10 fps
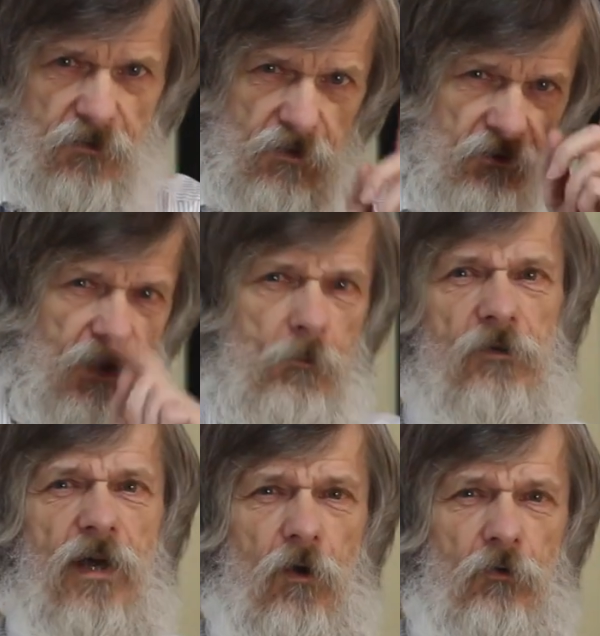This time
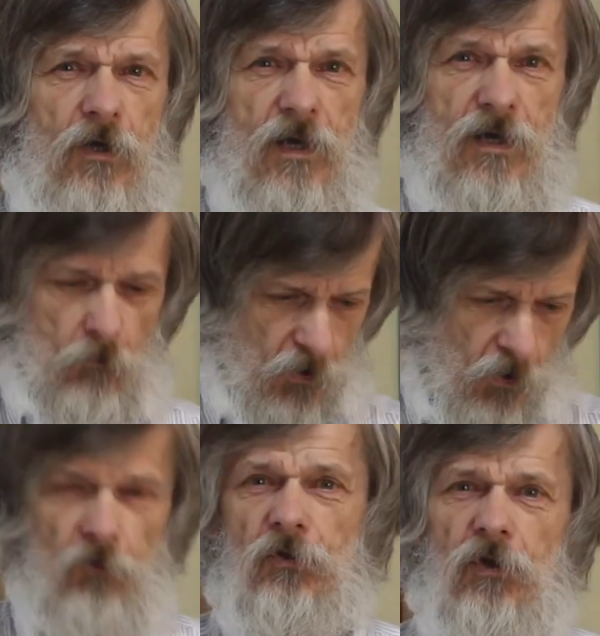around,
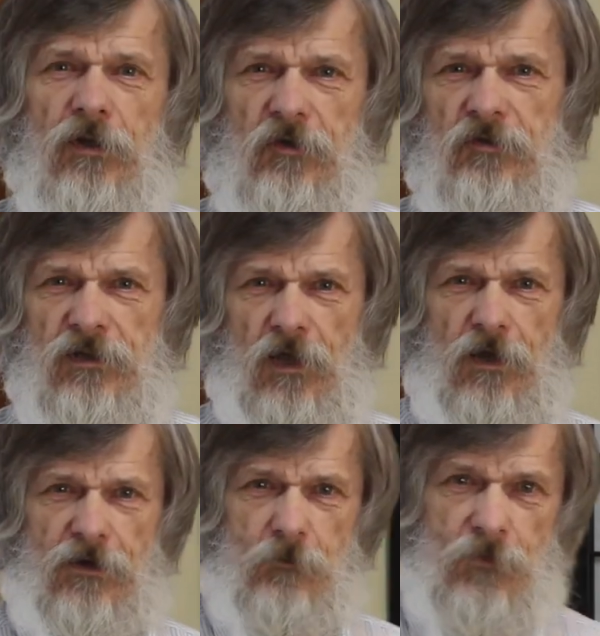we'll also look at a
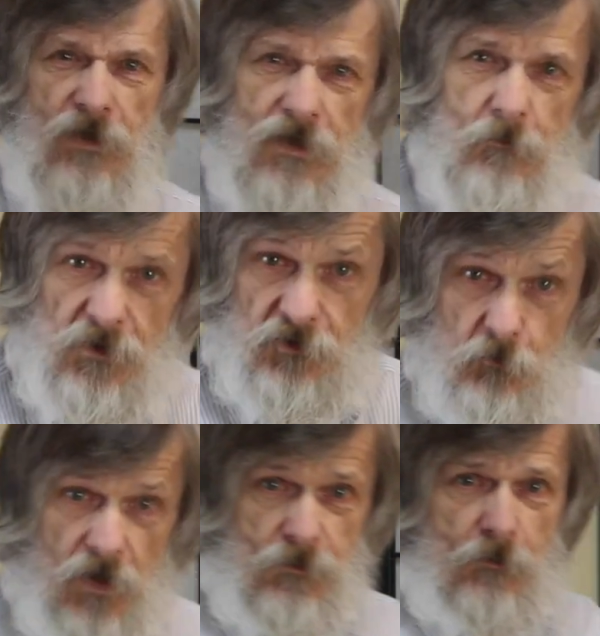single item, but it's
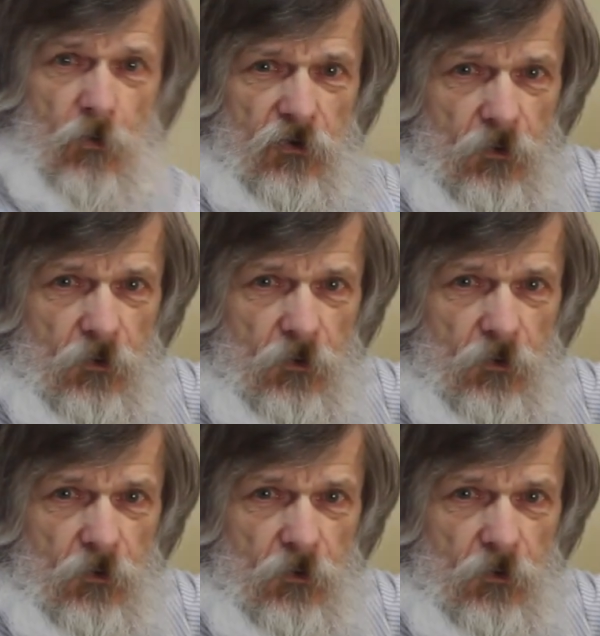quite a bit more